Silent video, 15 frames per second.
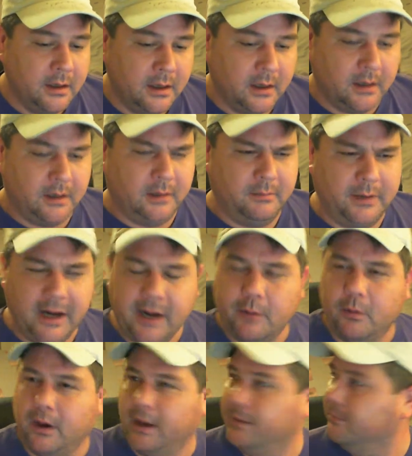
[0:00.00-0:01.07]
But
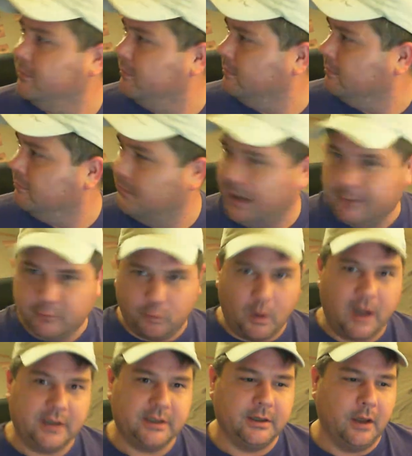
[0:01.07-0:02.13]
anyway, he was
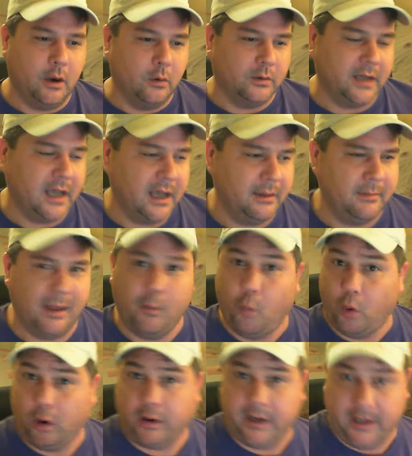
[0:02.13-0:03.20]
watching the whole time at
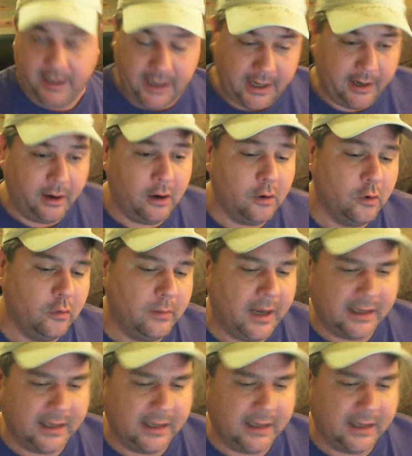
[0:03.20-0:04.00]
work and then at home.